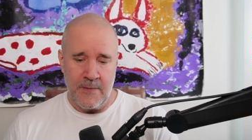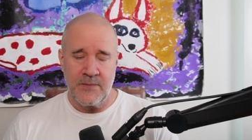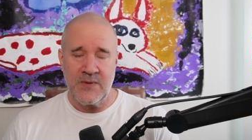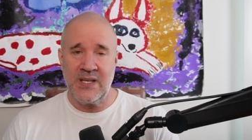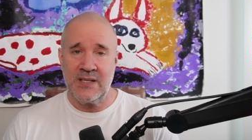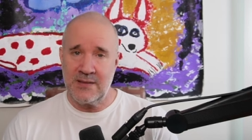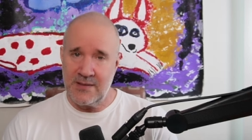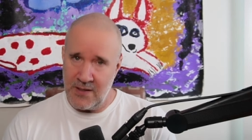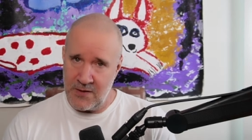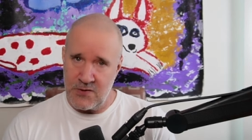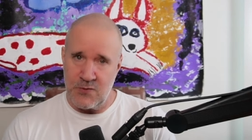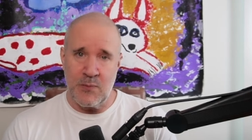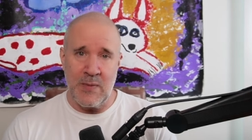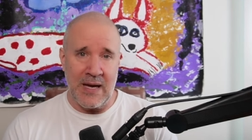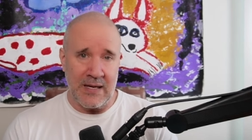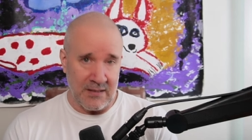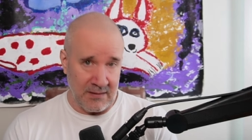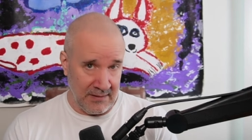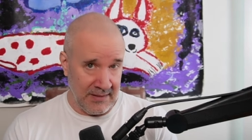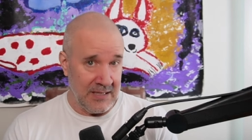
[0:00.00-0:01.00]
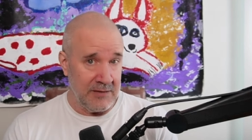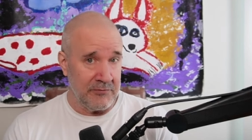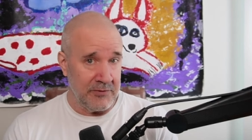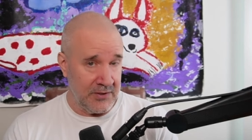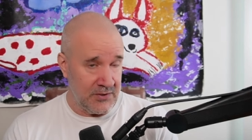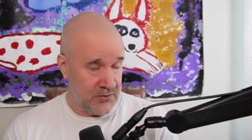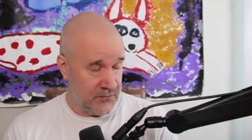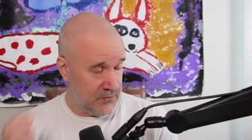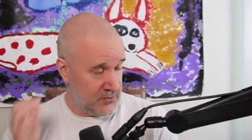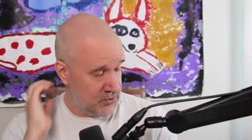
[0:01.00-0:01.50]
It does matter
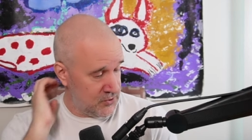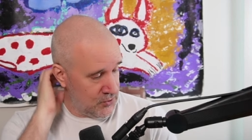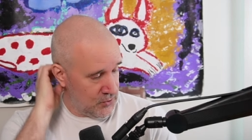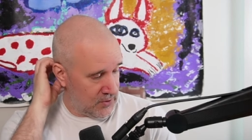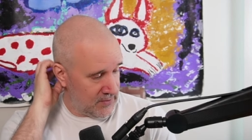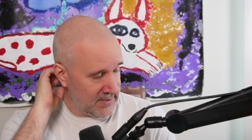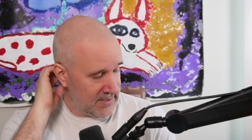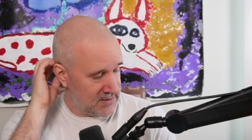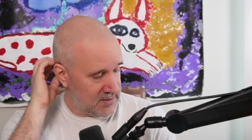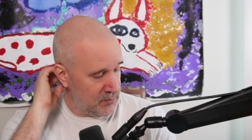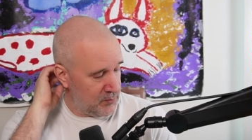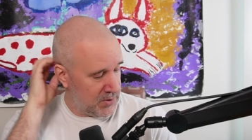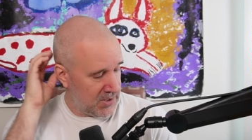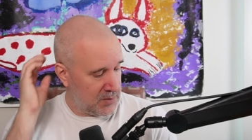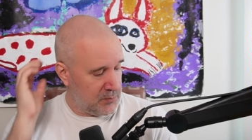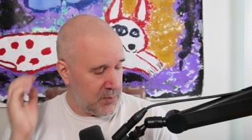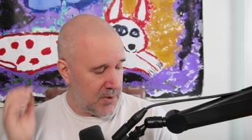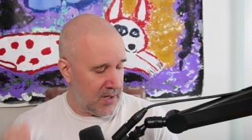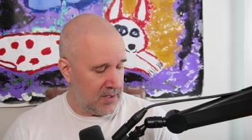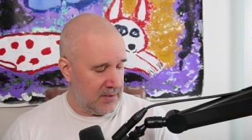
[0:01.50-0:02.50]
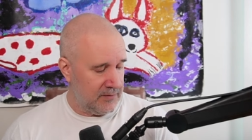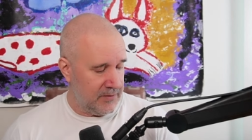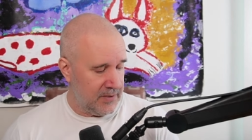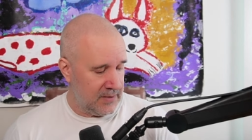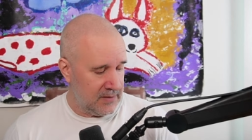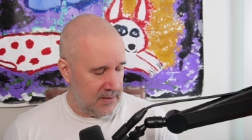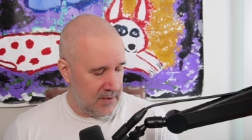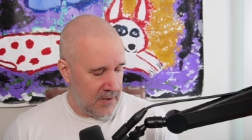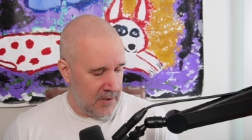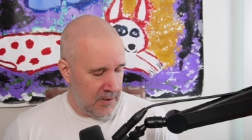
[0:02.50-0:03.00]
leverage for sure. That's a big part of
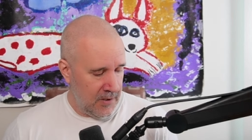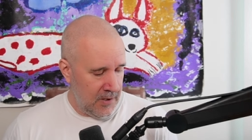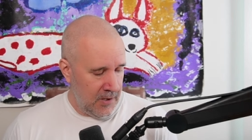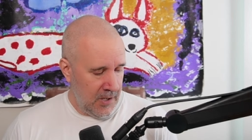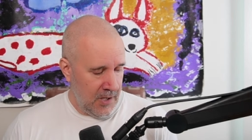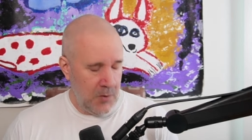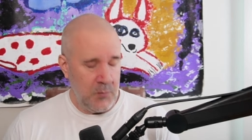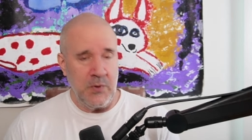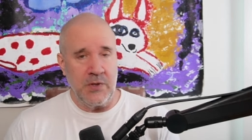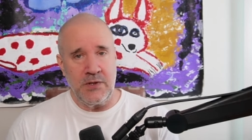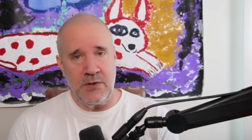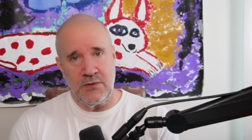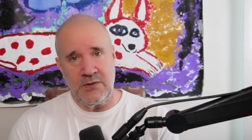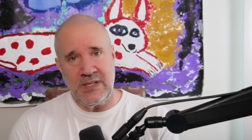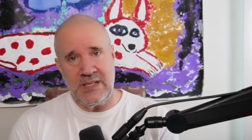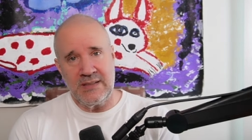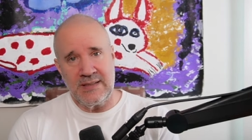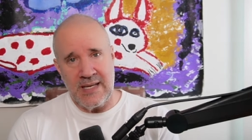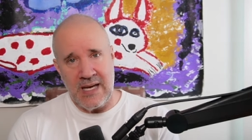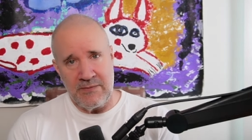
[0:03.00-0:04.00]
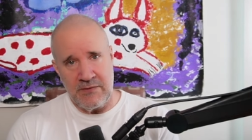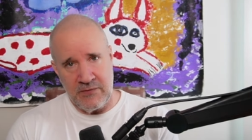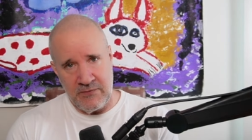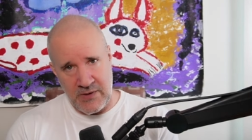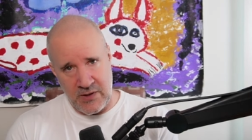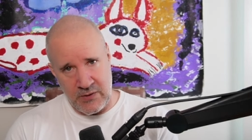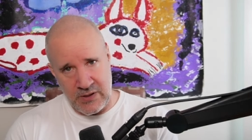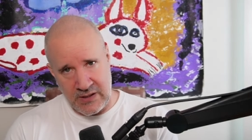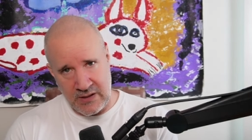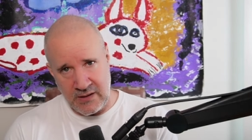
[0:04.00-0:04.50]
it. But you need to have a
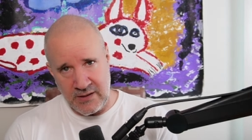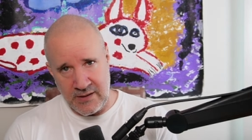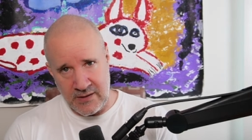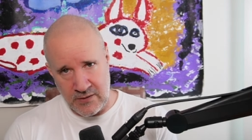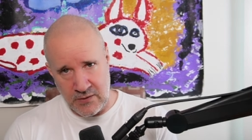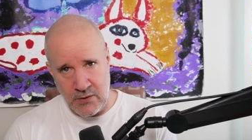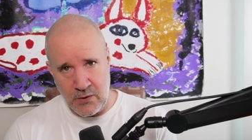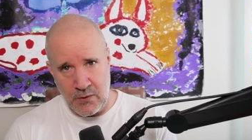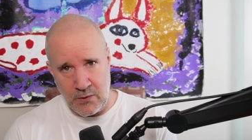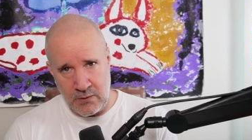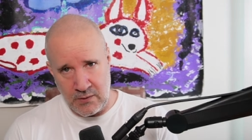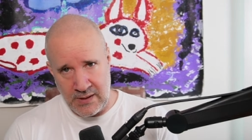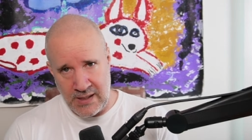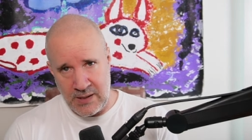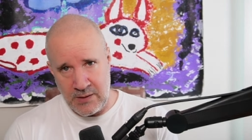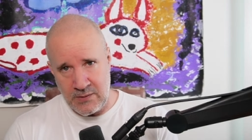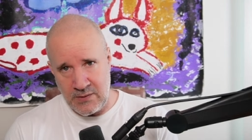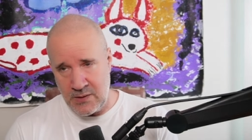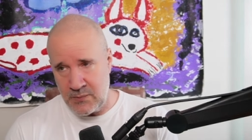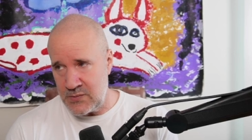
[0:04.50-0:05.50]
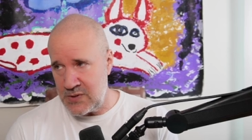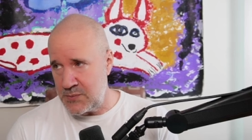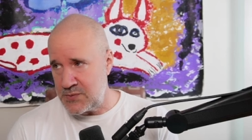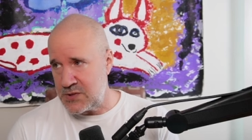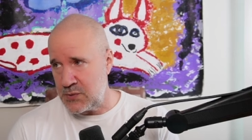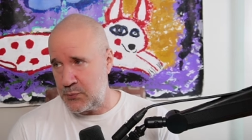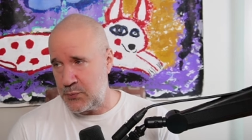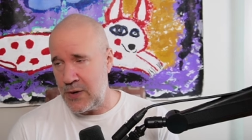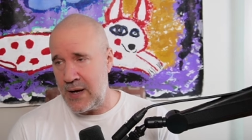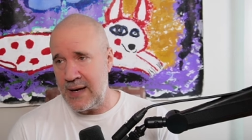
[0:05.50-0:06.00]
very clear goal. I, am
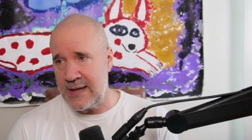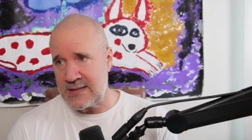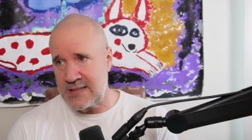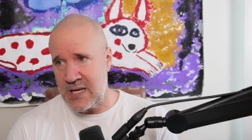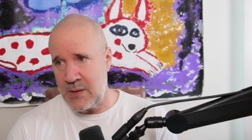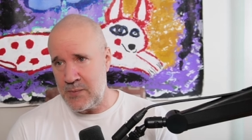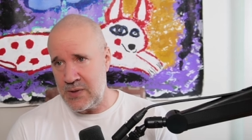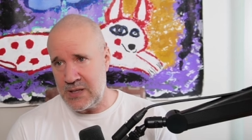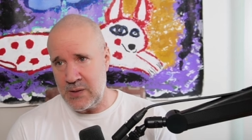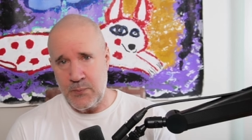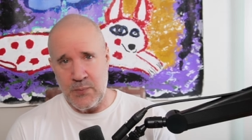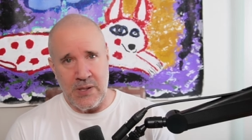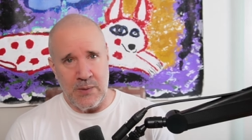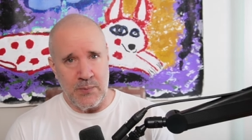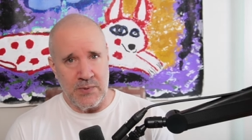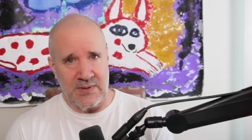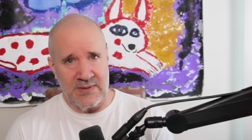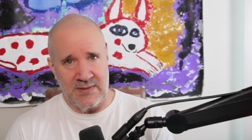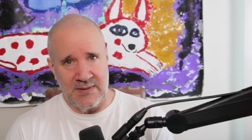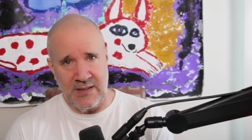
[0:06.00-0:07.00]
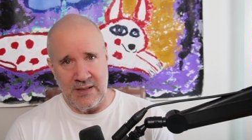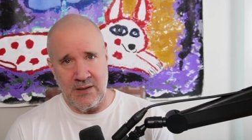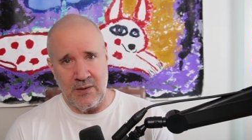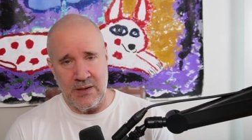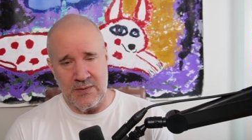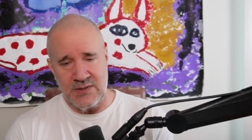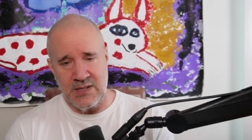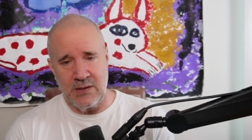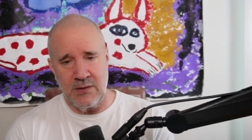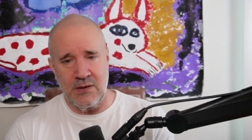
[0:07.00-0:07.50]
surprised how many people, you know, I
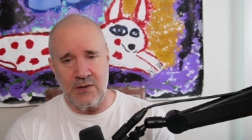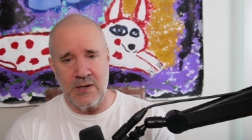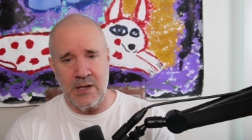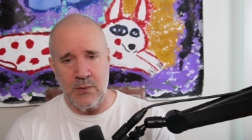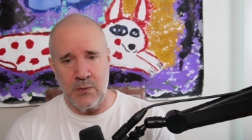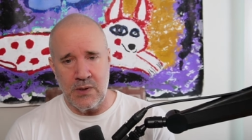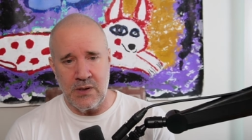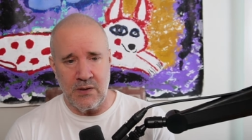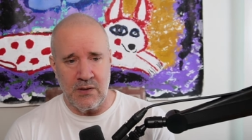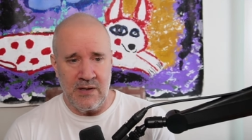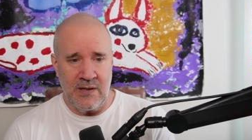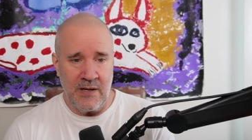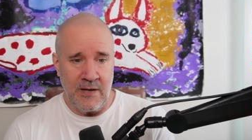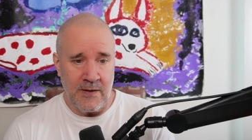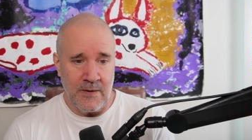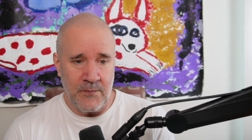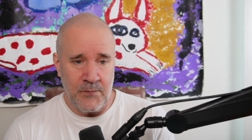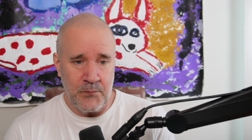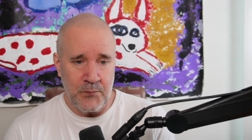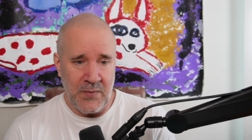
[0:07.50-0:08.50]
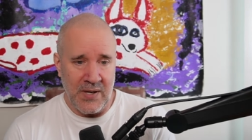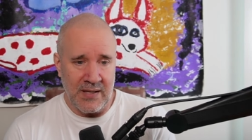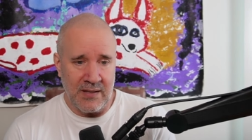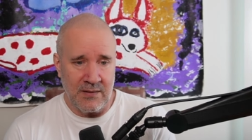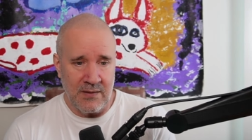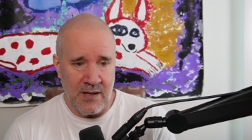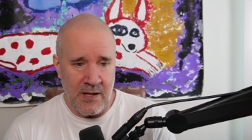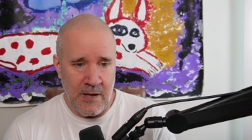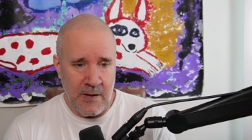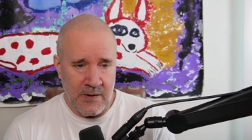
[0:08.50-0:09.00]
say, okay, well, Mike,
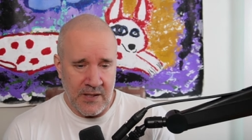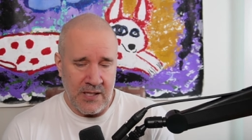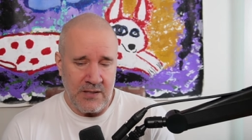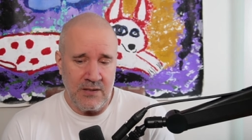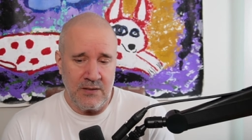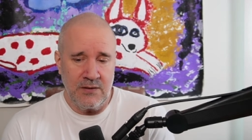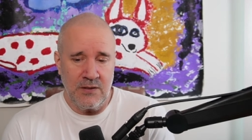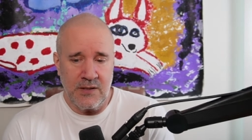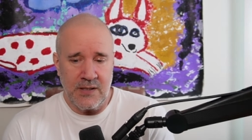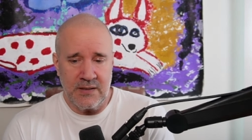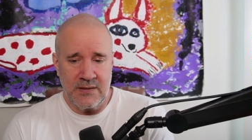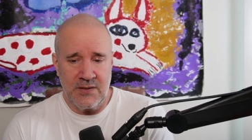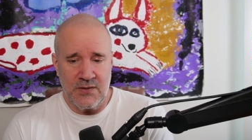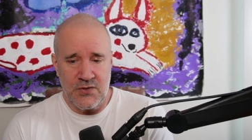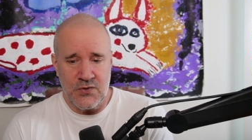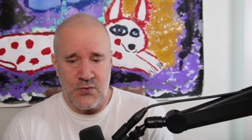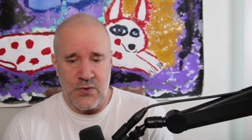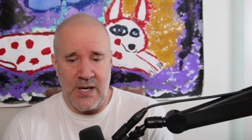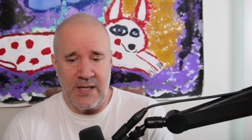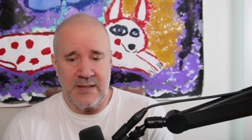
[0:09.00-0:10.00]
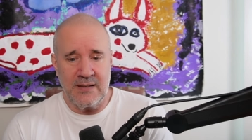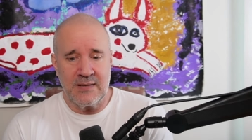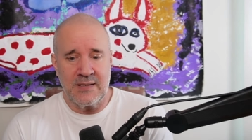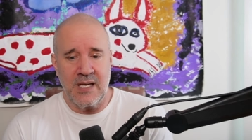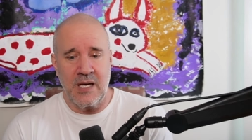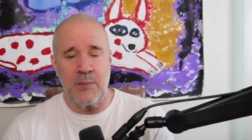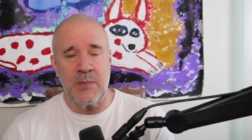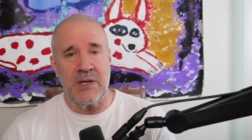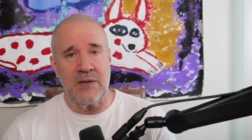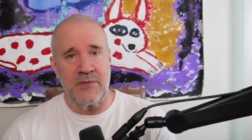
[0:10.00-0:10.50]
can you look at this trade and
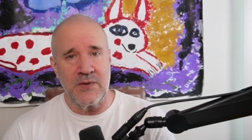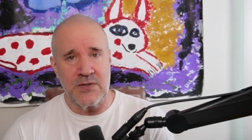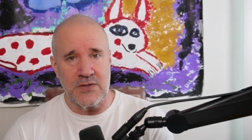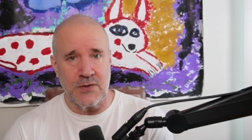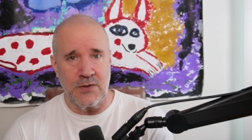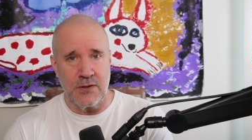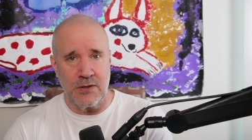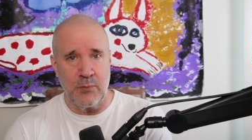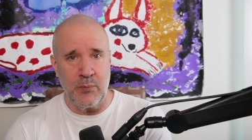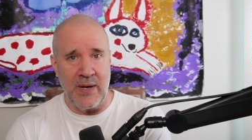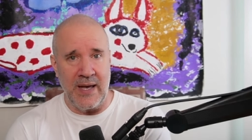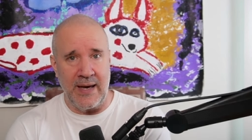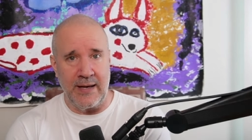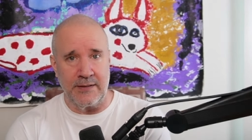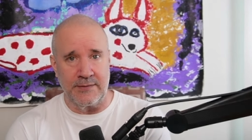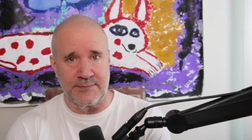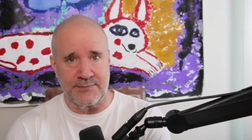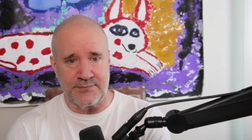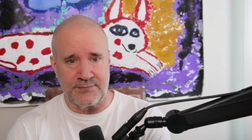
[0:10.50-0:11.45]
tell me if it's good or bad?